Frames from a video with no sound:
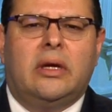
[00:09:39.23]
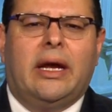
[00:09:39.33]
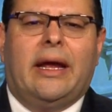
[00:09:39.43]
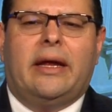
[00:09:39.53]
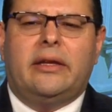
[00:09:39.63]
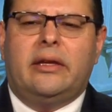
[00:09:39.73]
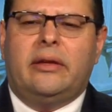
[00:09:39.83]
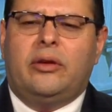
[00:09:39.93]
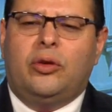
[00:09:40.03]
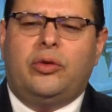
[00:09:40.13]
And
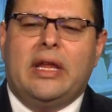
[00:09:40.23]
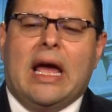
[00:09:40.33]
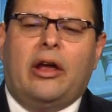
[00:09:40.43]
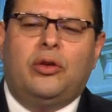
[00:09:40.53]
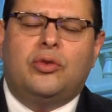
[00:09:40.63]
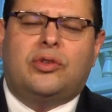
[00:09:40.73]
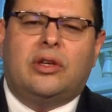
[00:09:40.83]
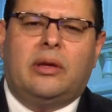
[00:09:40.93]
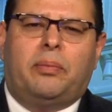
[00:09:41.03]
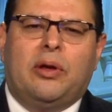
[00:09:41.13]
now you
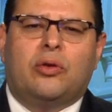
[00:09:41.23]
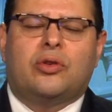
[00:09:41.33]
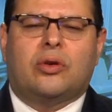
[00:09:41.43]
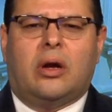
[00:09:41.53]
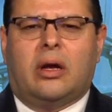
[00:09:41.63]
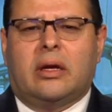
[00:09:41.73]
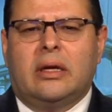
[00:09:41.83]
see Peter Strzok,